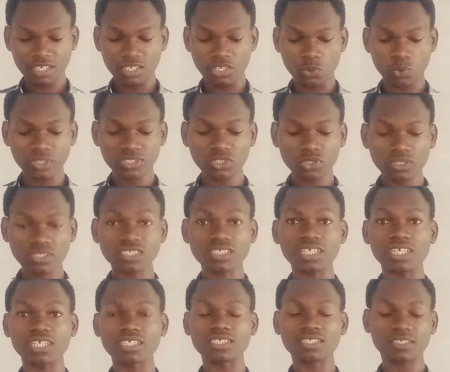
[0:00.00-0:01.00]
The question
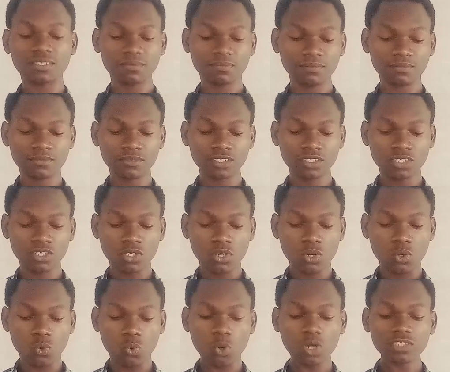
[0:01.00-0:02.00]
says,
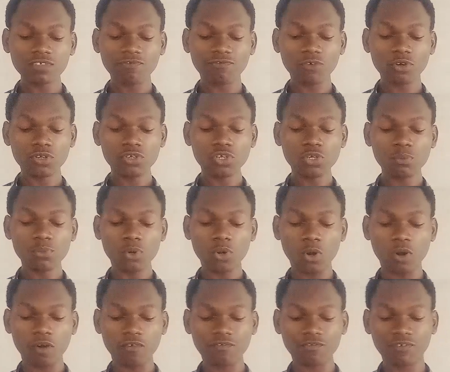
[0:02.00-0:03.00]
what volume
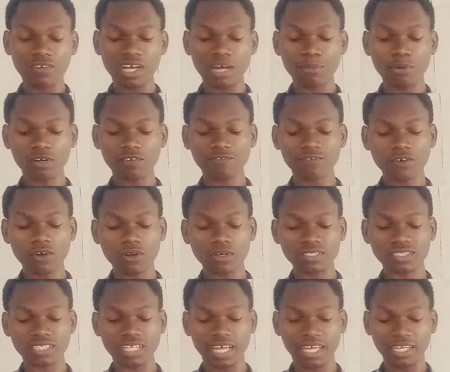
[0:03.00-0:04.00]
of carbon
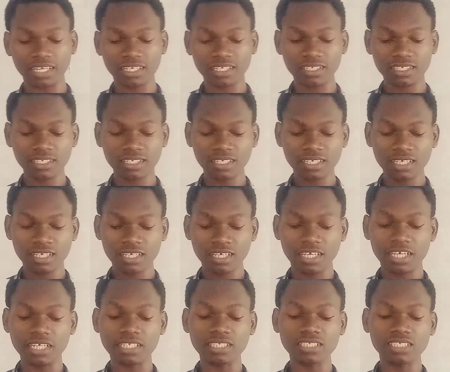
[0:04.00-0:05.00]
dioxide
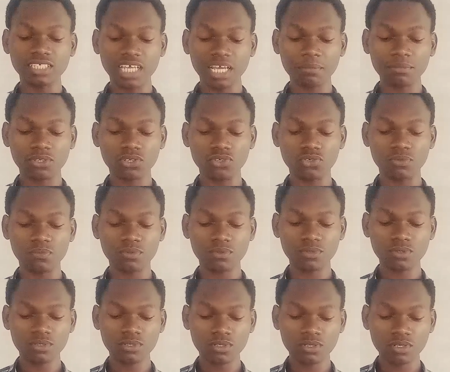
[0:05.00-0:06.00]
in DMQ
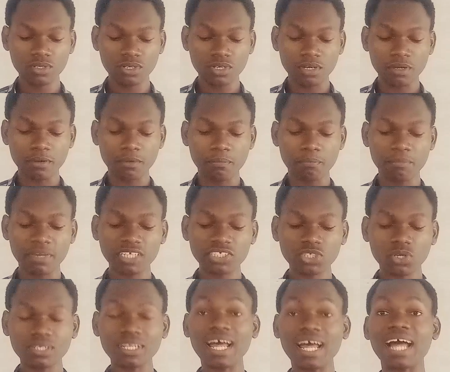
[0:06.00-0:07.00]

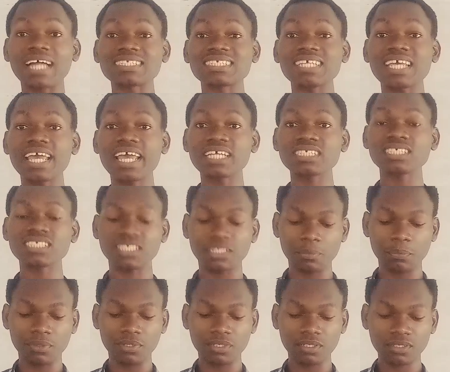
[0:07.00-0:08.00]
measured at
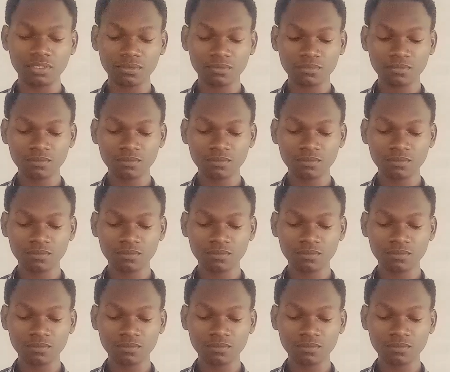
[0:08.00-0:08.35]
STP